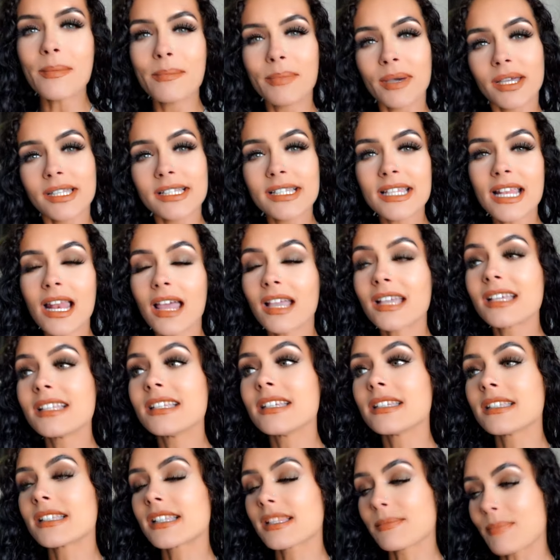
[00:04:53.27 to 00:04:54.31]
But until I
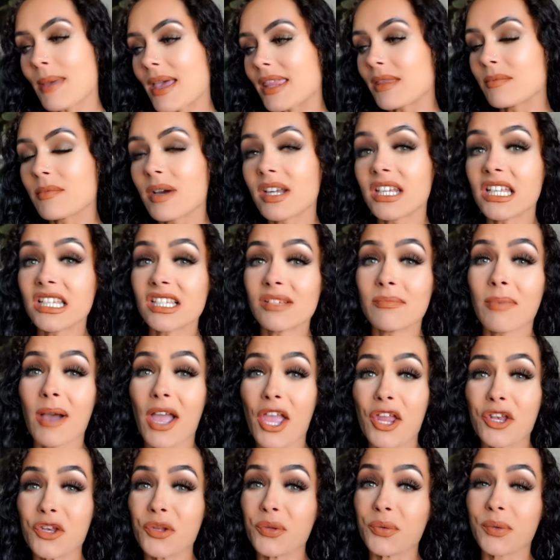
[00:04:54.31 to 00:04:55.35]
can spare the money to buy
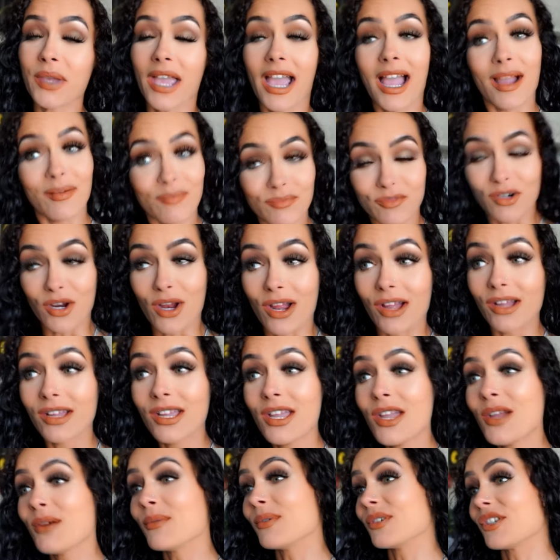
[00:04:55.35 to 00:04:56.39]
a new camera,
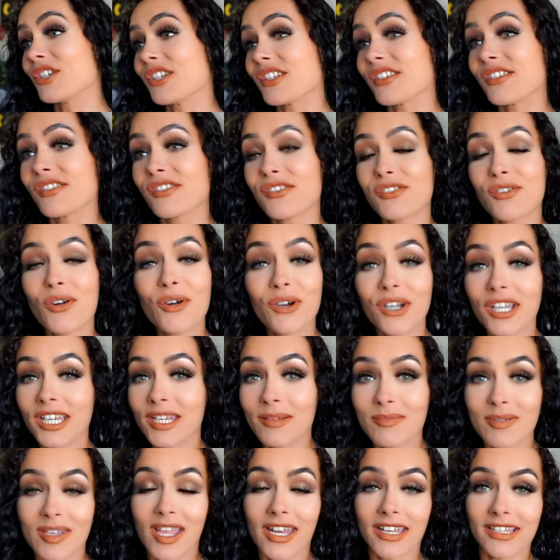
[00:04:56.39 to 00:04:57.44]
which is not going
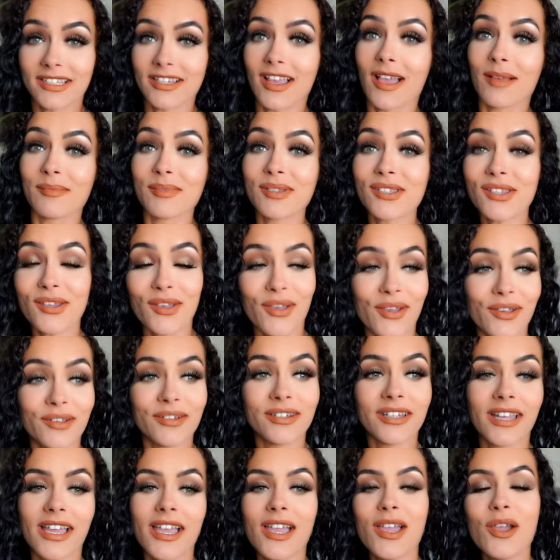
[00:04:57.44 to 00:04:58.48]
to be anytime
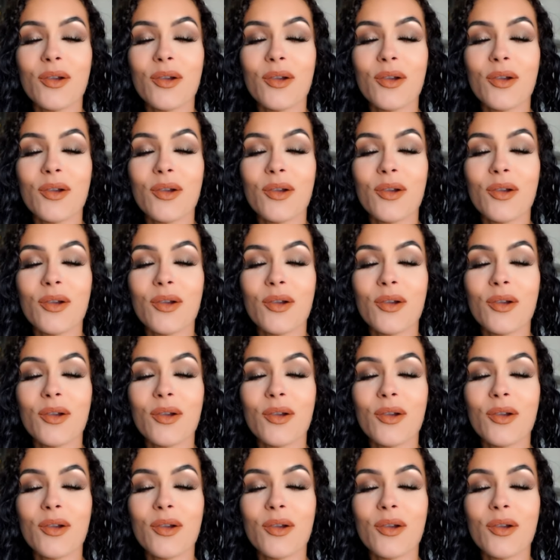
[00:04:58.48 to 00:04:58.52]
soon,